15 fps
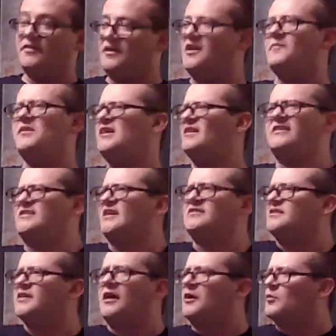She immediately
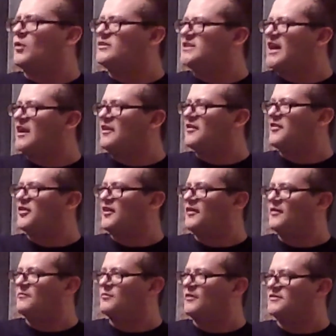sets it down and runs out of the
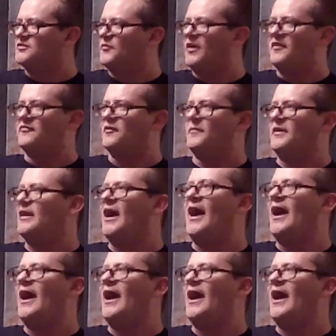theater, runs away from it.